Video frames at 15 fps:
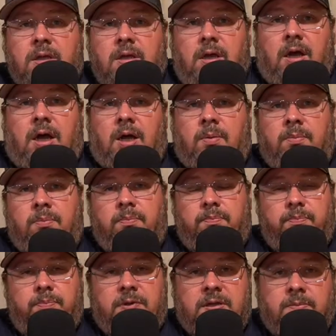
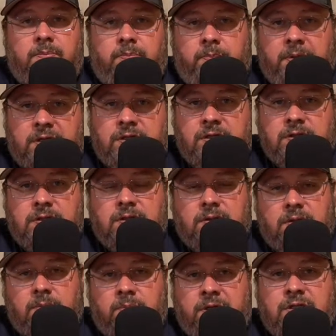it pitches
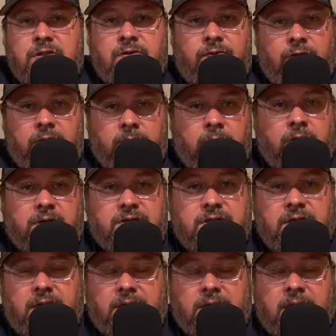for Murray
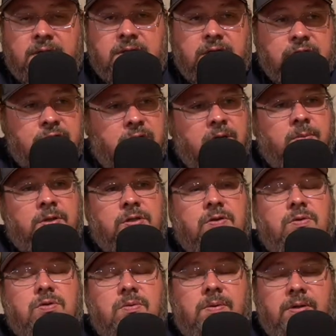State. And I was like, Jeremy,
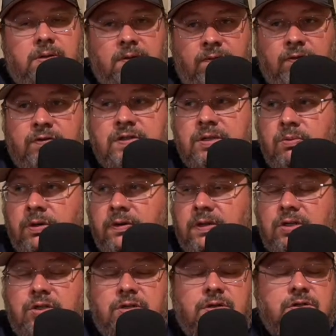dude, if you see one of
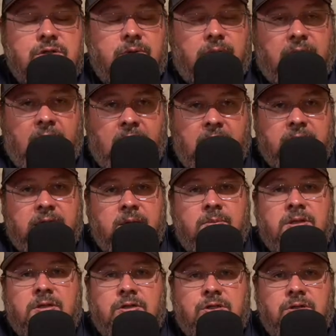these shirts, you gotta get
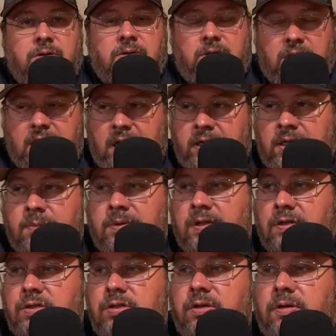me this shirt. Gotta get me
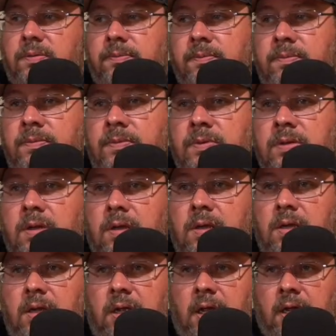this shirt.
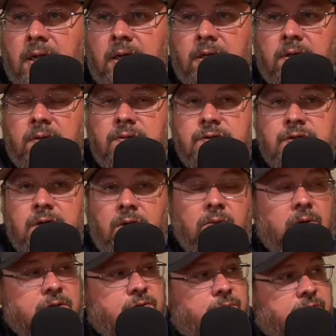And so
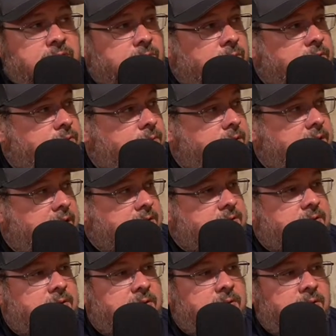once we
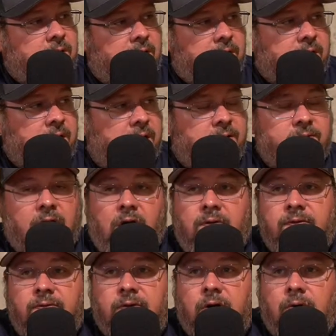get kind of
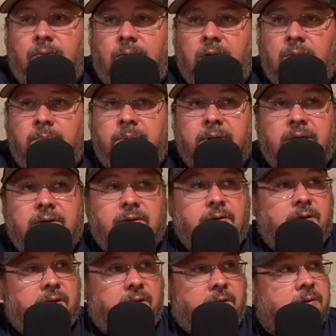off of our rump and get
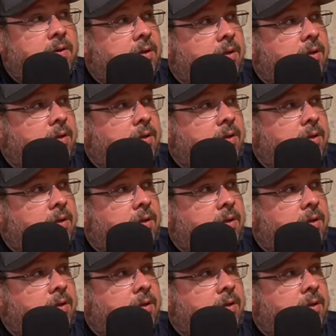the